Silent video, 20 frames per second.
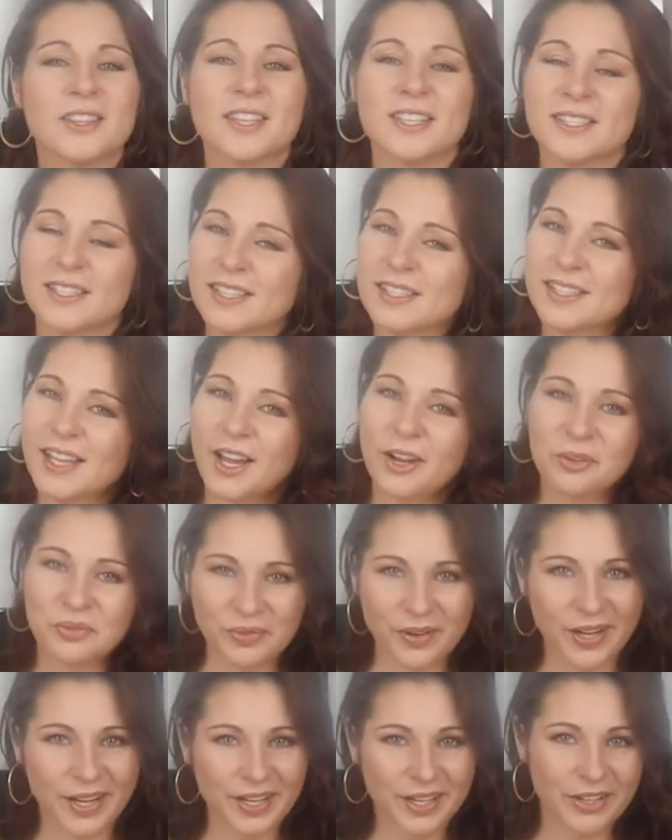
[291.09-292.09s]
this is now
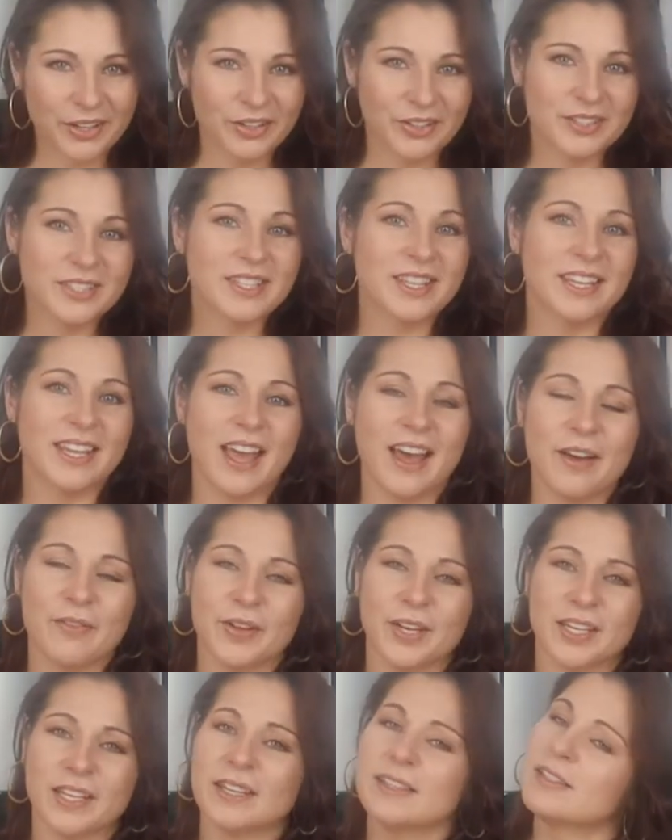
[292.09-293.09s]
ready to go into the
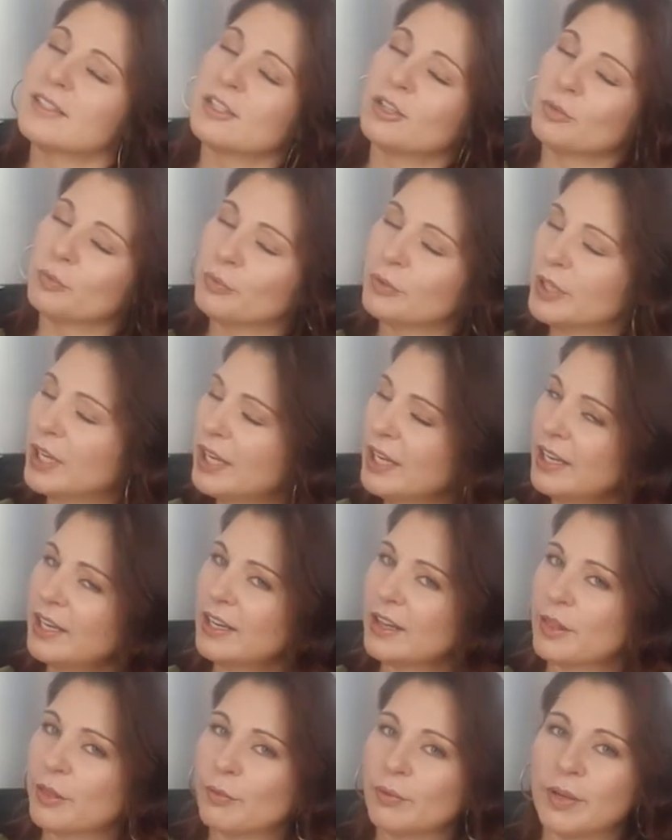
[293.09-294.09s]
oven. It's still preheated
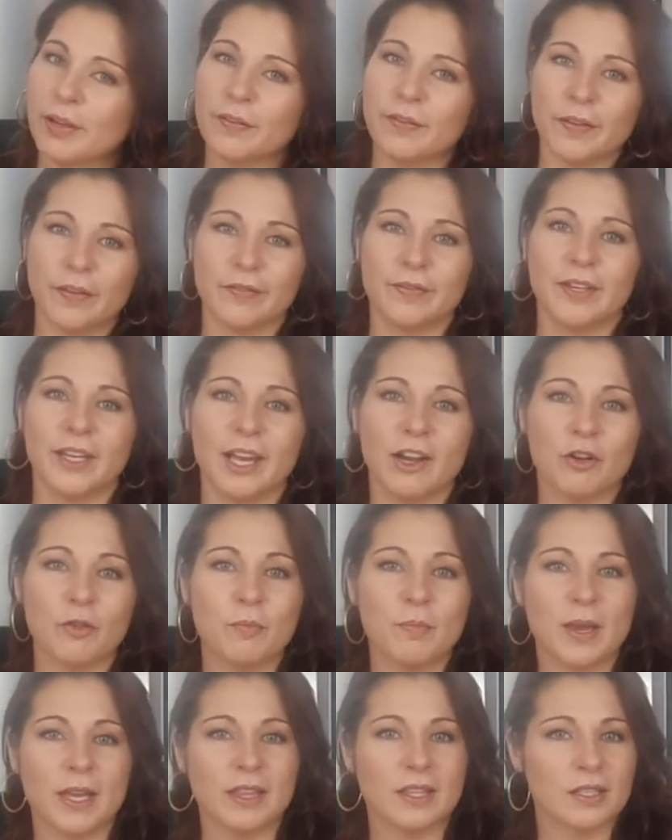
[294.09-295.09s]
at 350. I'm going
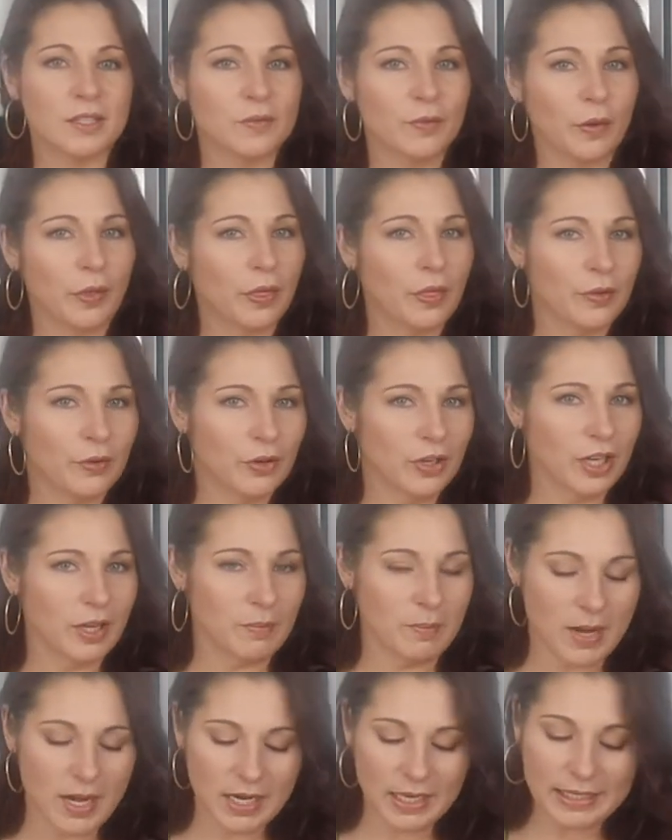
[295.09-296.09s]
to bake this for 30
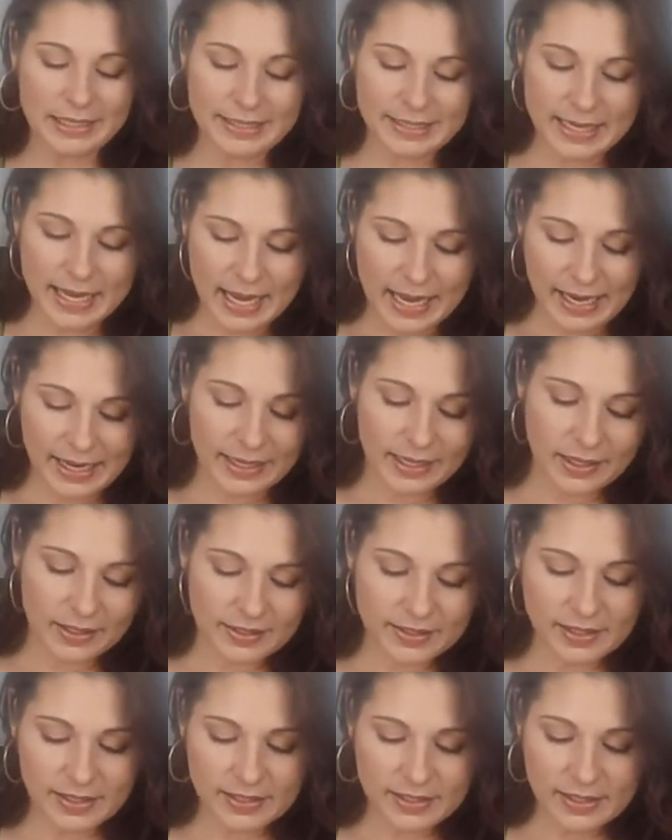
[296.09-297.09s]
minutes. Now
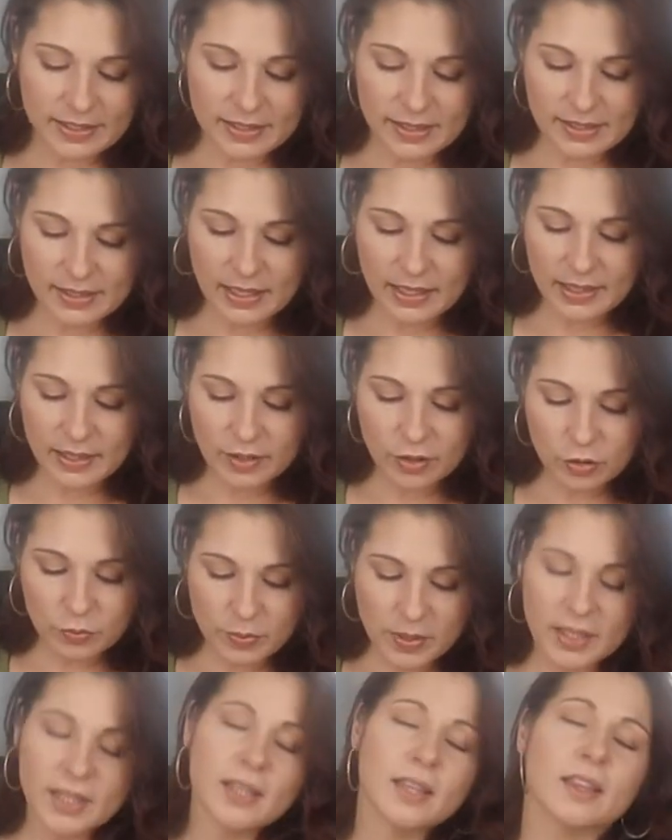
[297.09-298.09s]
since this is a little
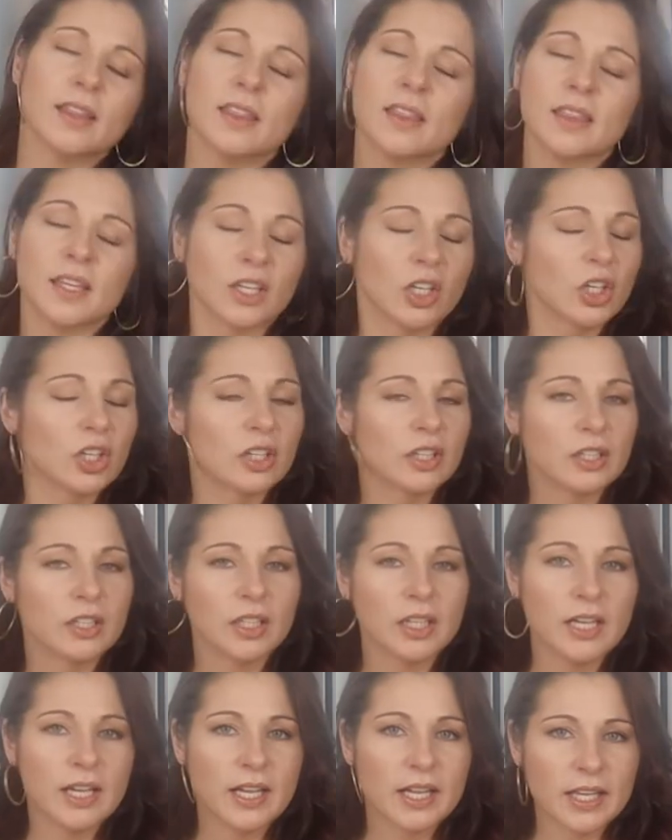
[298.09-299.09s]
bit thicker
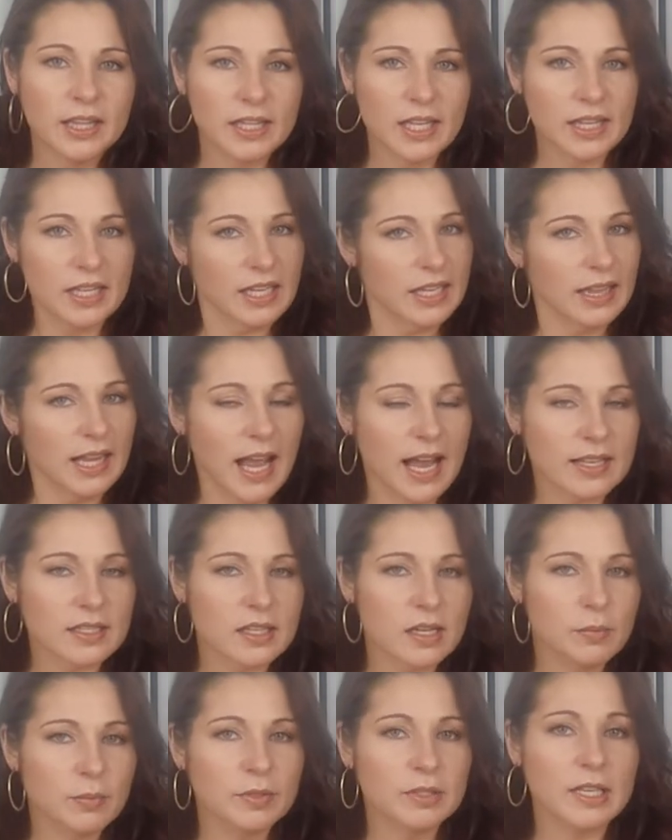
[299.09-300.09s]
than the
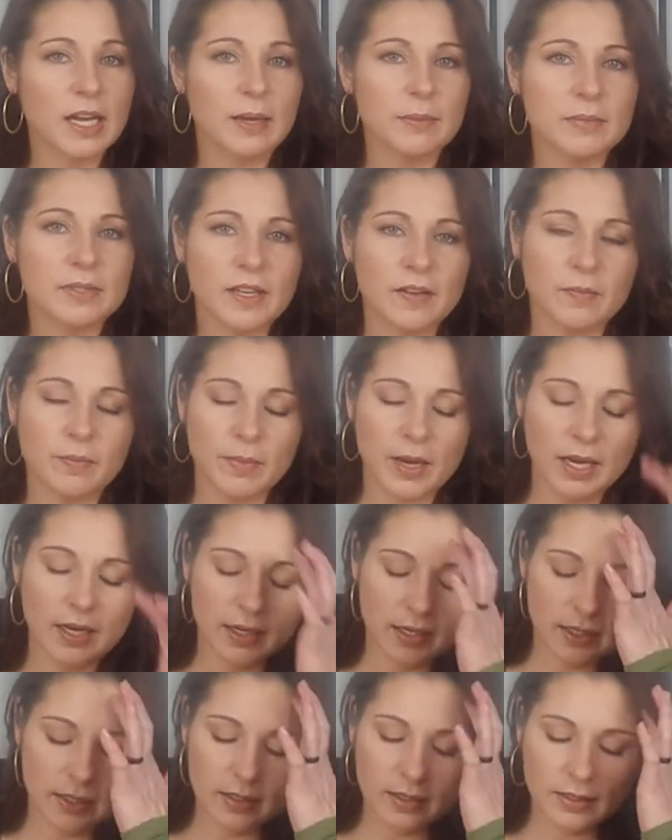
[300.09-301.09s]
last couple times I've made
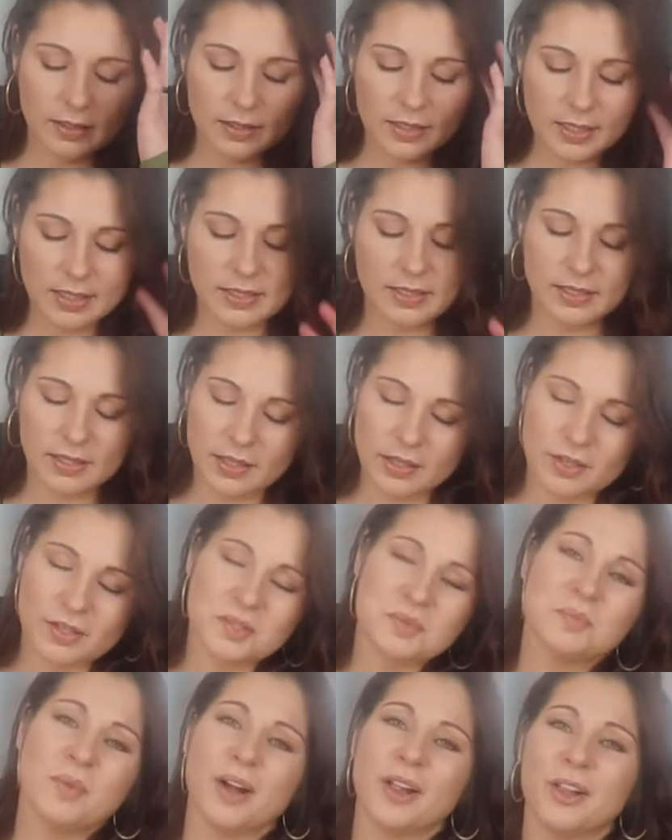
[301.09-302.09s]
it, since in the
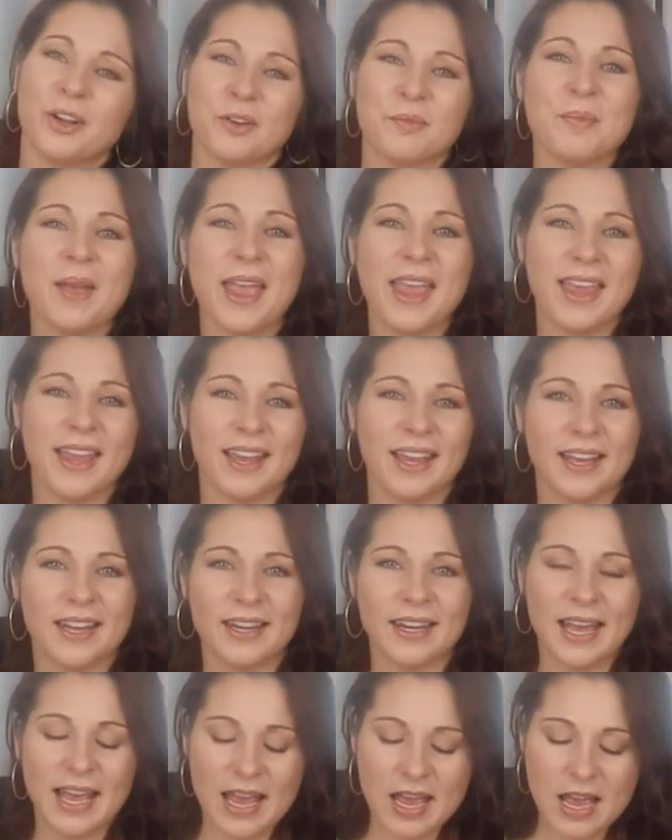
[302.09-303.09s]
smaller
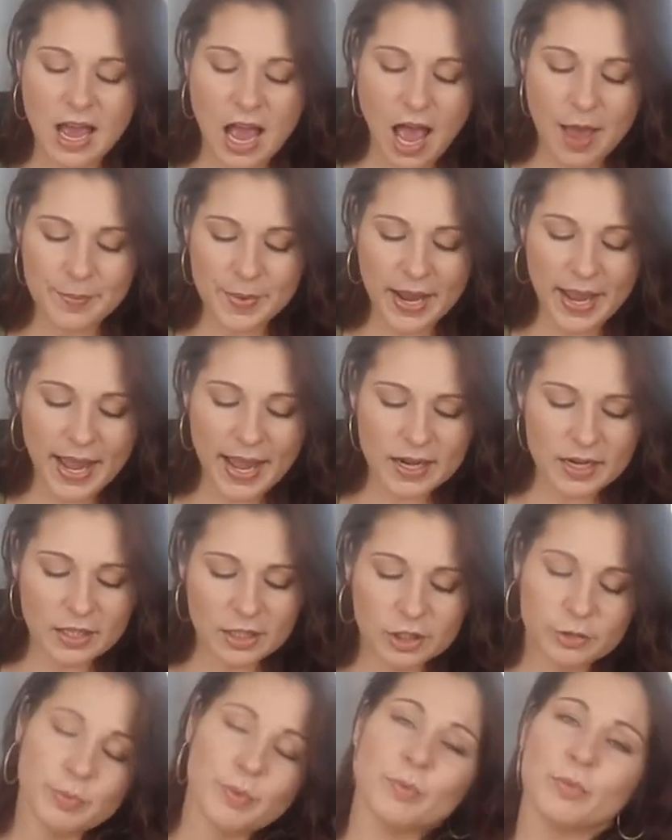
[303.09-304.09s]
pan. I might add a
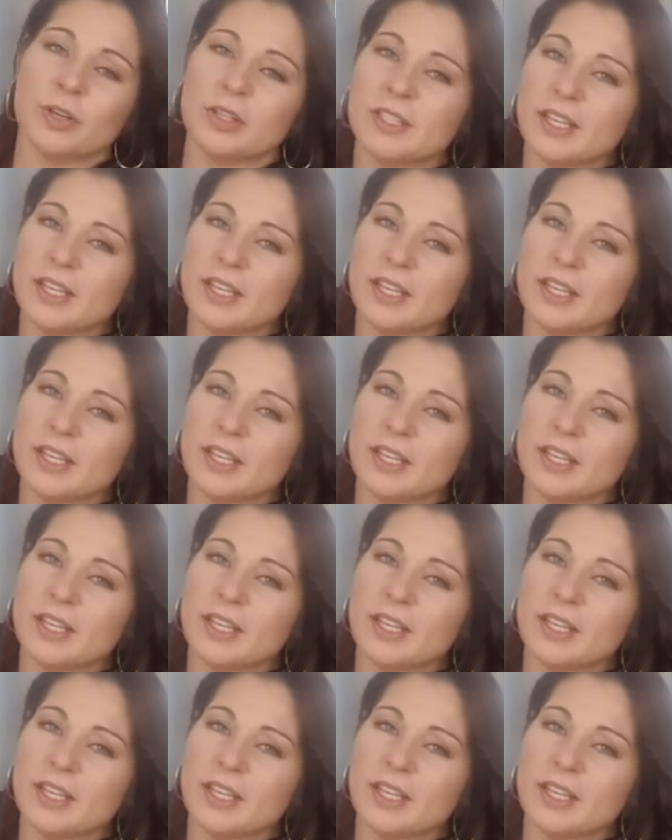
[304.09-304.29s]
little bit more